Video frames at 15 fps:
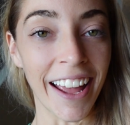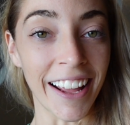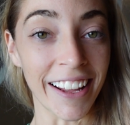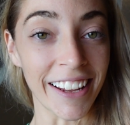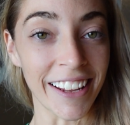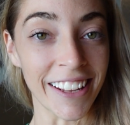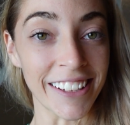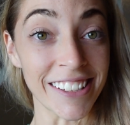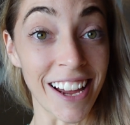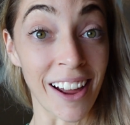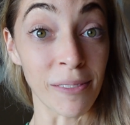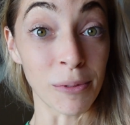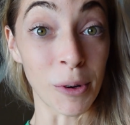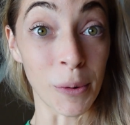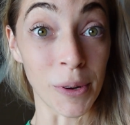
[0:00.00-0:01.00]
and
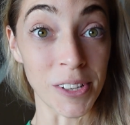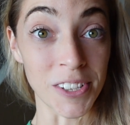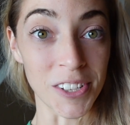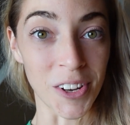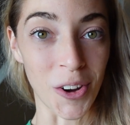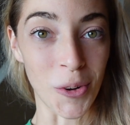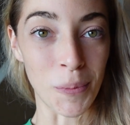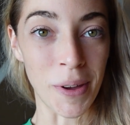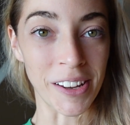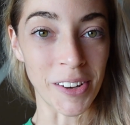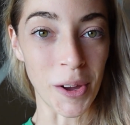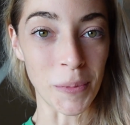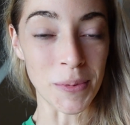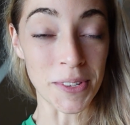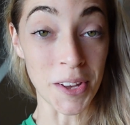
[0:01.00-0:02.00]
I'm going to go pick
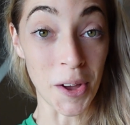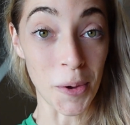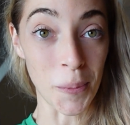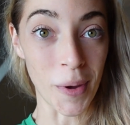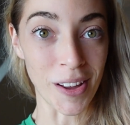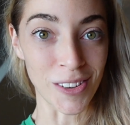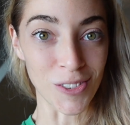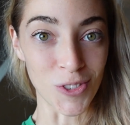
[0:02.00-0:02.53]
up some